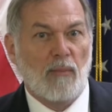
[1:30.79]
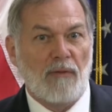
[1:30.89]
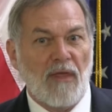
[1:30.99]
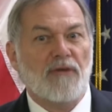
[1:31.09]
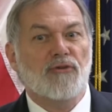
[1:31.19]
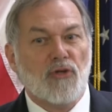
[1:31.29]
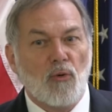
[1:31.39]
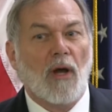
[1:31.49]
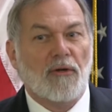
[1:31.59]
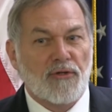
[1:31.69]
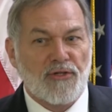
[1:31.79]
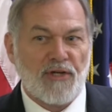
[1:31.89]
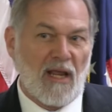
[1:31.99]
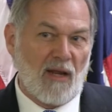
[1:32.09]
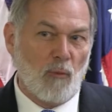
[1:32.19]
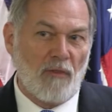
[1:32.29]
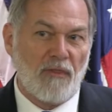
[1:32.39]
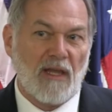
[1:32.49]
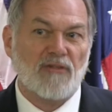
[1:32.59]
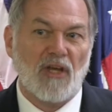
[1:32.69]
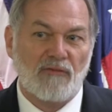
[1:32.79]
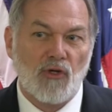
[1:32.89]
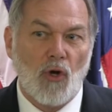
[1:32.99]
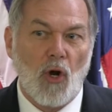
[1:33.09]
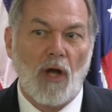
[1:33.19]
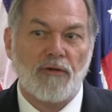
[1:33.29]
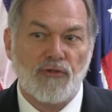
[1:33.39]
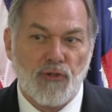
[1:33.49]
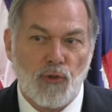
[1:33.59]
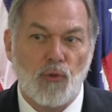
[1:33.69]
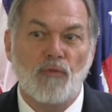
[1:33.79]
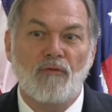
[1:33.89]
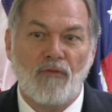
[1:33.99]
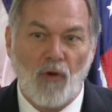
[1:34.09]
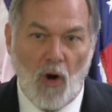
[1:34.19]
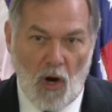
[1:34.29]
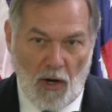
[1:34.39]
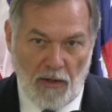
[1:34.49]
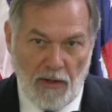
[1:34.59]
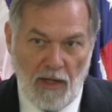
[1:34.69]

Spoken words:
But they do understand when things have gone too far.